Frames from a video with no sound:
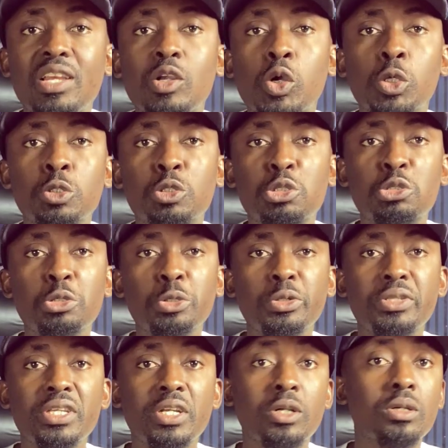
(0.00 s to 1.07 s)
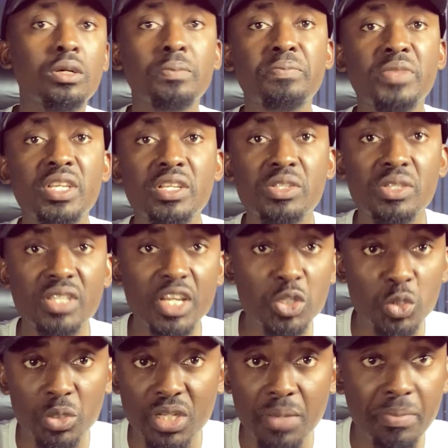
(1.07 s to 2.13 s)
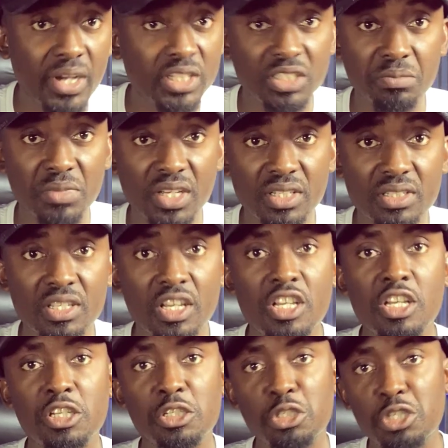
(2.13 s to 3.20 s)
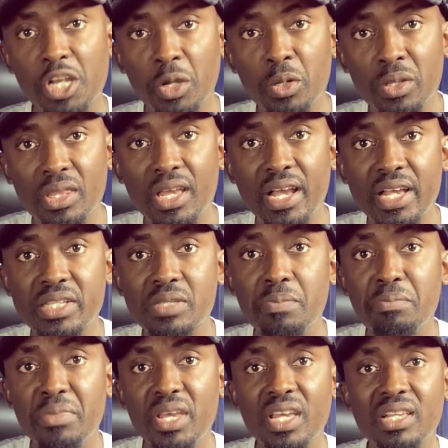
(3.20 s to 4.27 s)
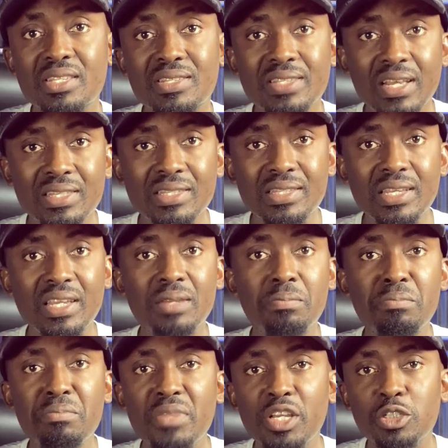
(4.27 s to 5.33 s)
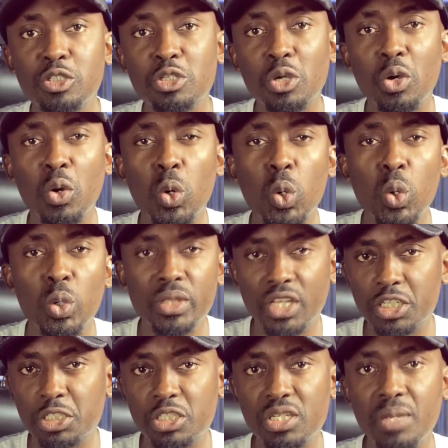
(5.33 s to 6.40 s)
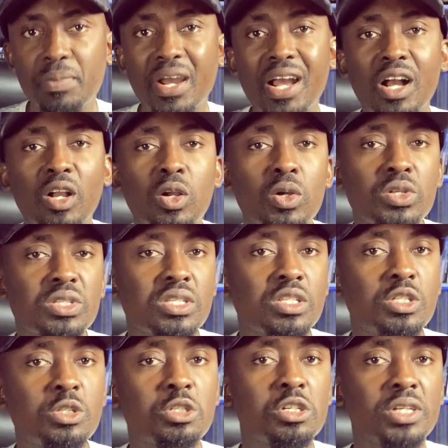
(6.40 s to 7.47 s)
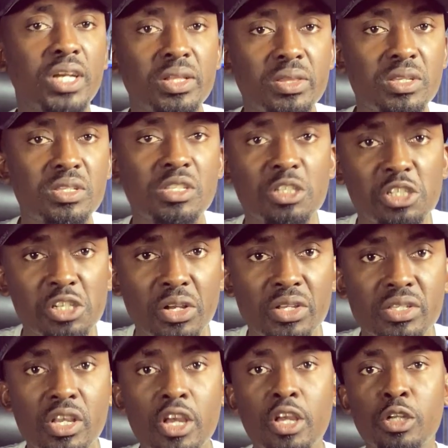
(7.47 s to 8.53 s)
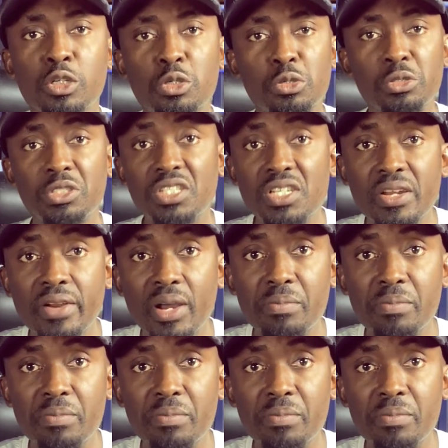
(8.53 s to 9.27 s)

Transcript: control the company's day-to-day management. Shareholders make certain major ownership and constitutional decisions through general